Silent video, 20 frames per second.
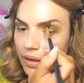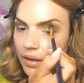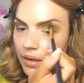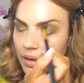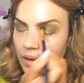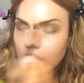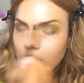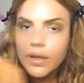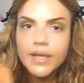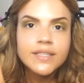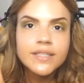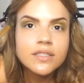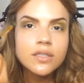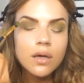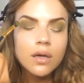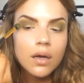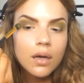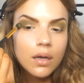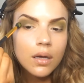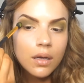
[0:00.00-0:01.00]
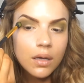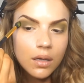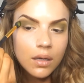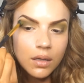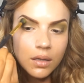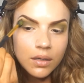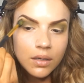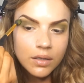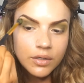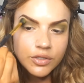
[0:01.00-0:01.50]
lighter
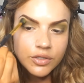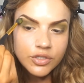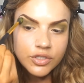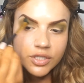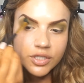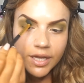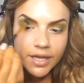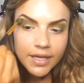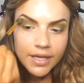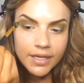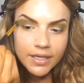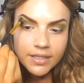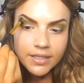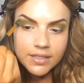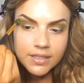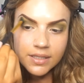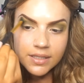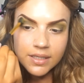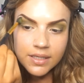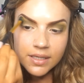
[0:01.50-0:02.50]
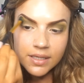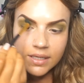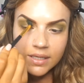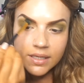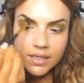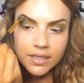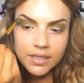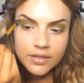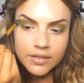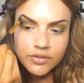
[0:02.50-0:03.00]
shade,
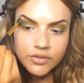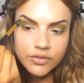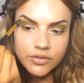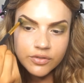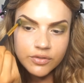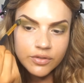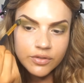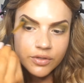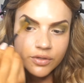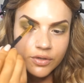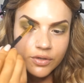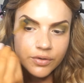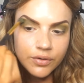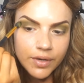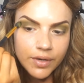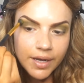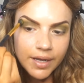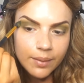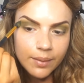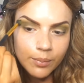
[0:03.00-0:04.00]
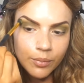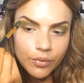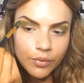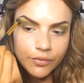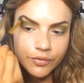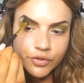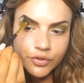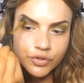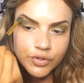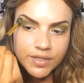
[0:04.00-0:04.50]
it's just going to create more
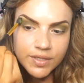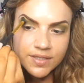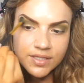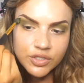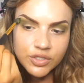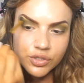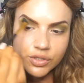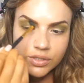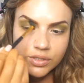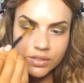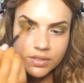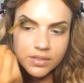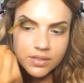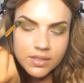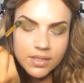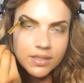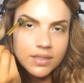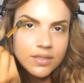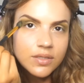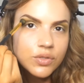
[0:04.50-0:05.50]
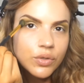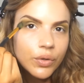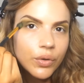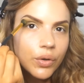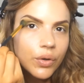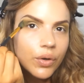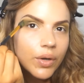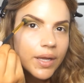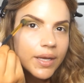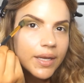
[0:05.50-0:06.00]
of a transition so that there's not
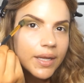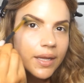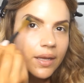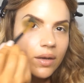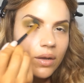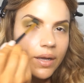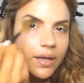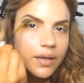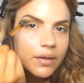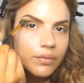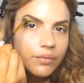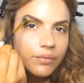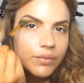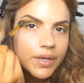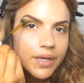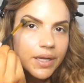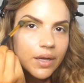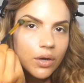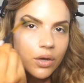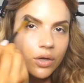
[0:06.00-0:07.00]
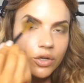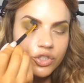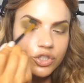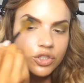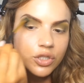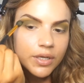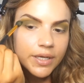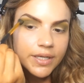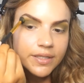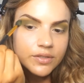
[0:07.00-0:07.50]
any like really harsh
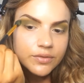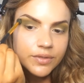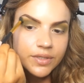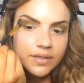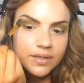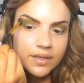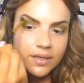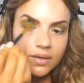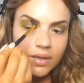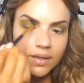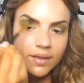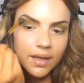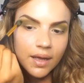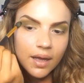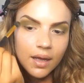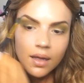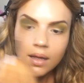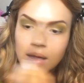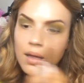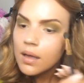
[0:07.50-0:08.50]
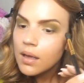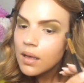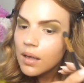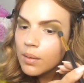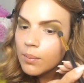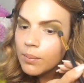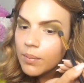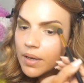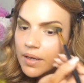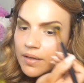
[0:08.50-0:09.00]
lines or anything like that,
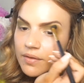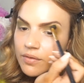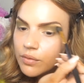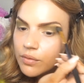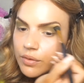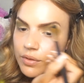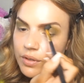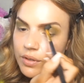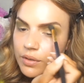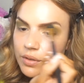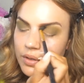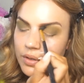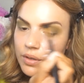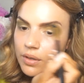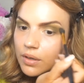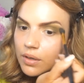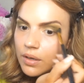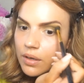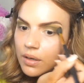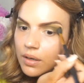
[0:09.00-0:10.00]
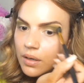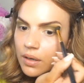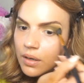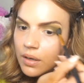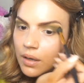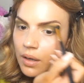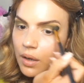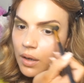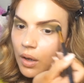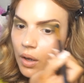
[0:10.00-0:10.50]
but it's not going to look
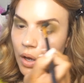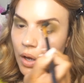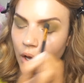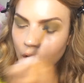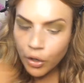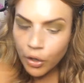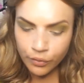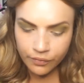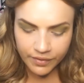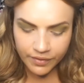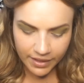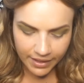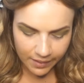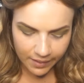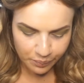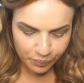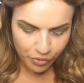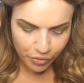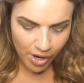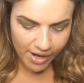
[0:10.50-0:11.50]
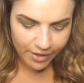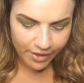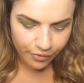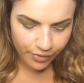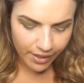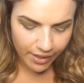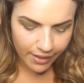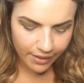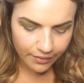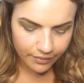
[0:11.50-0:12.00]
overly bright
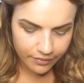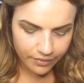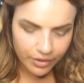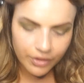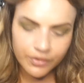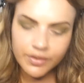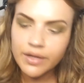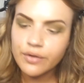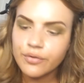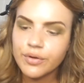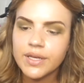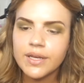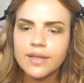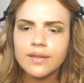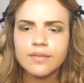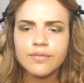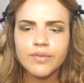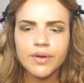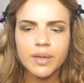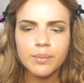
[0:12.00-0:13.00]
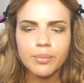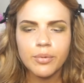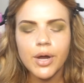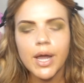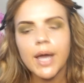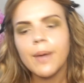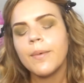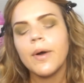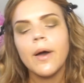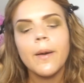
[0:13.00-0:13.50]
green, because I know that green is very
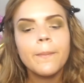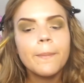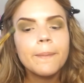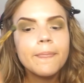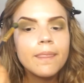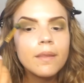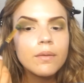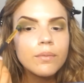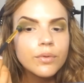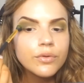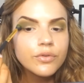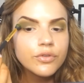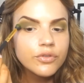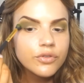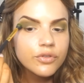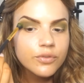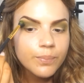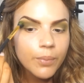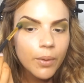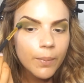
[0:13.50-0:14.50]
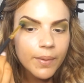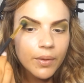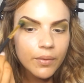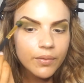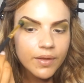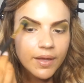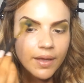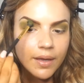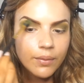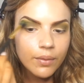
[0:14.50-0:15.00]
bright. But once you just pop it on
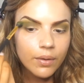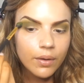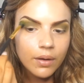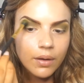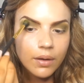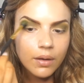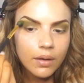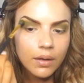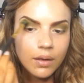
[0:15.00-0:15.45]
the outer